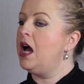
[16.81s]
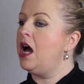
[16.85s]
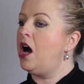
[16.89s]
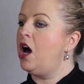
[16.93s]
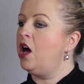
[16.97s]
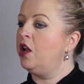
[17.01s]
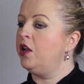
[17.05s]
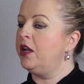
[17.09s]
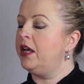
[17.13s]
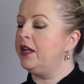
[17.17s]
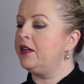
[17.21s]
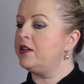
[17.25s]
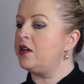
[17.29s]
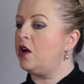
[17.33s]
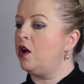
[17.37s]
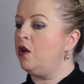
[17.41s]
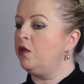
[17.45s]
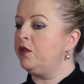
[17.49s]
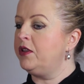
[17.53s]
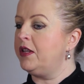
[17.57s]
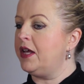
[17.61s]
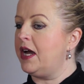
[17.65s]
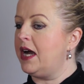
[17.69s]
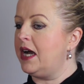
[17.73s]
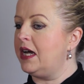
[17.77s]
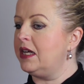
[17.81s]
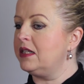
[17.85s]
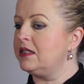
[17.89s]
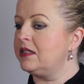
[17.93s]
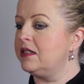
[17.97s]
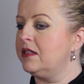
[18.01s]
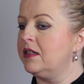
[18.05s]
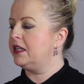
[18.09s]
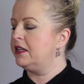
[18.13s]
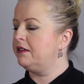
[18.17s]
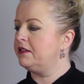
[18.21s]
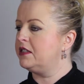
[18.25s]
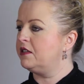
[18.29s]
And on that,
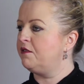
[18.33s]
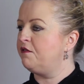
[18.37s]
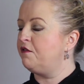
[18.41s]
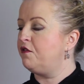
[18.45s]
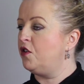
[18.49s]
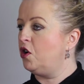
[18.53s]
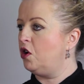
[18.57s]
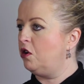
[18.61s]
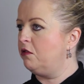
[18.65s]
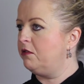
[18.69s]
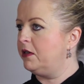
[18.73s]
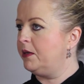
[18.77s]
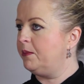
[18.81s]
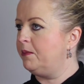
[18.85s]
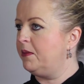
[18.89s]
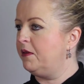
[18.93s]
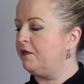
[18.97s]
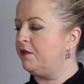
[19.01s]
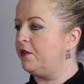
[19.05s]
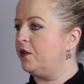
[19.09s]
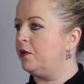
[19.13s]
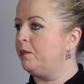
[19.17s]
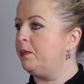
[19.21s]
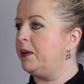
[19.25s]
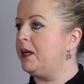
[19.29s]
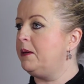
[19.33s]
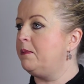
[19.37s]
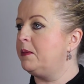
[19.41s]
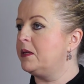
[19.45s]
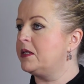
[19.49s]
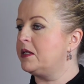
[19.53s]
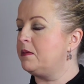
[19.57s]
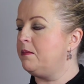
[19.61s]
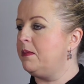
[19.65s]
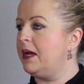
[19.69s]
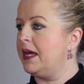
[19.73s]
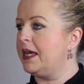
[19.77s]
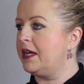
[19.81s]
there's a forum for people
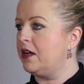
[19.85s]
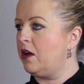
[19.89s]
to make